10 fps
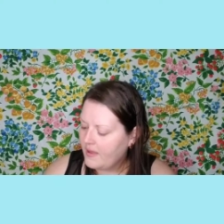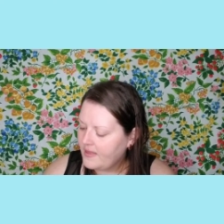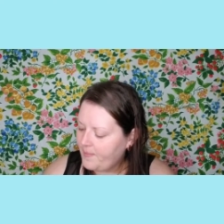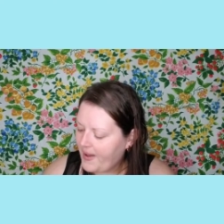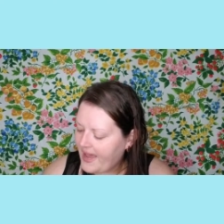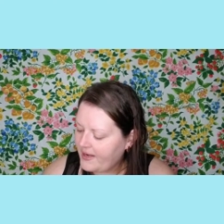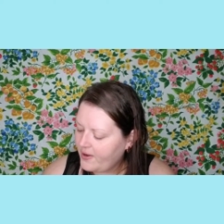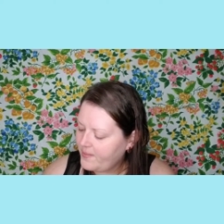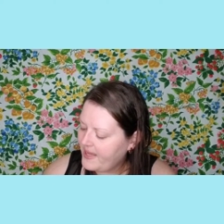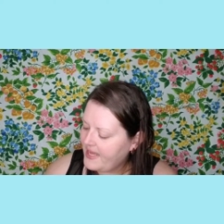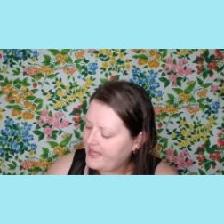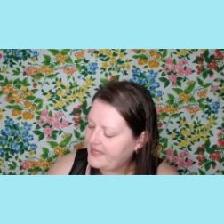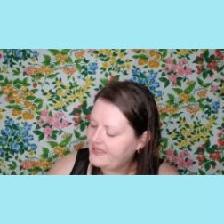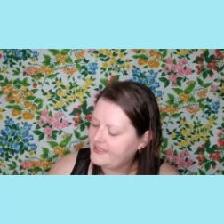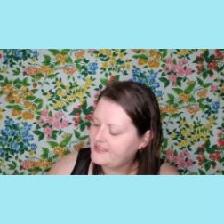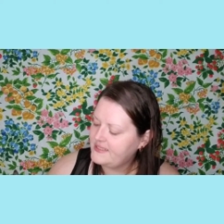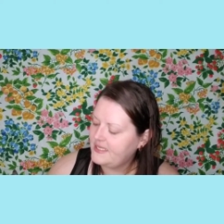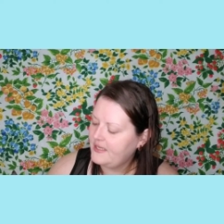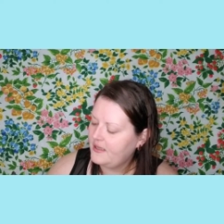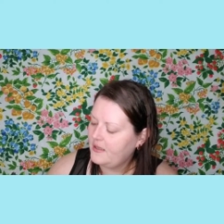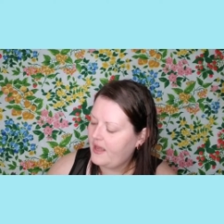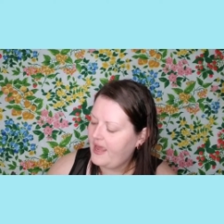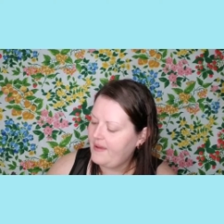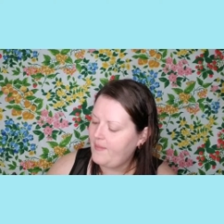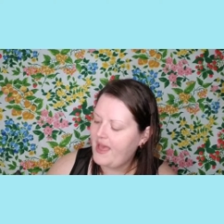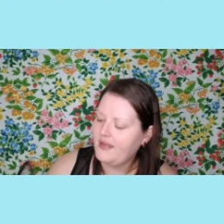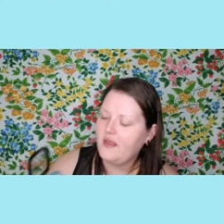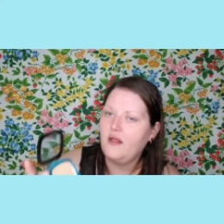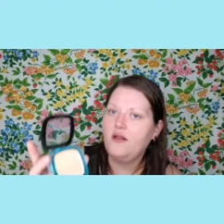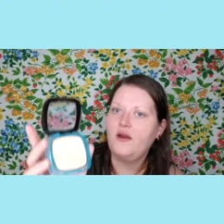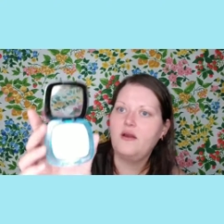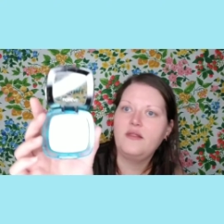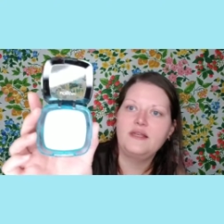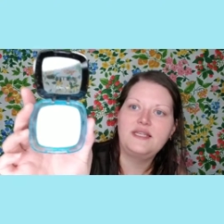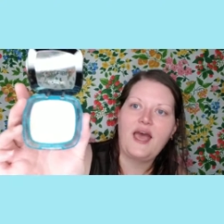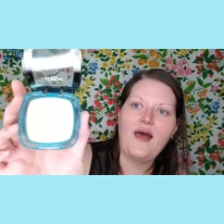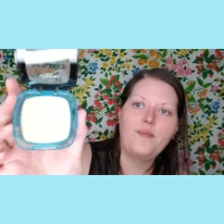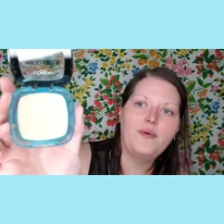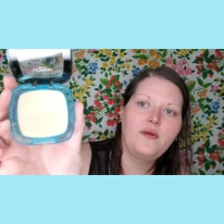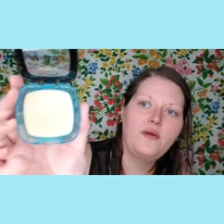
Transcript: The bottom is a matte color. The top